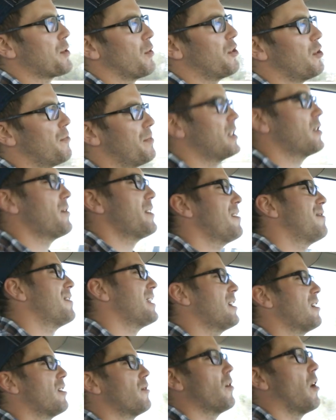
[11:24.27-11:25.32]
So we'll be doing the
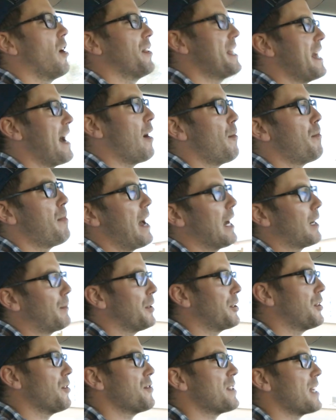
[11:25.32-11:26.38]
video on the Outback,
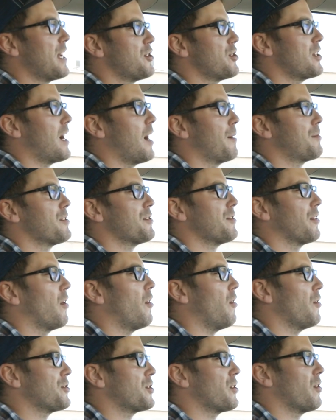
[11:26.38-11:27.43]
but those engine options are
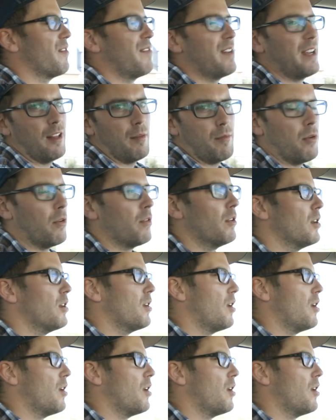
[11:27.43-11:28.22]
also available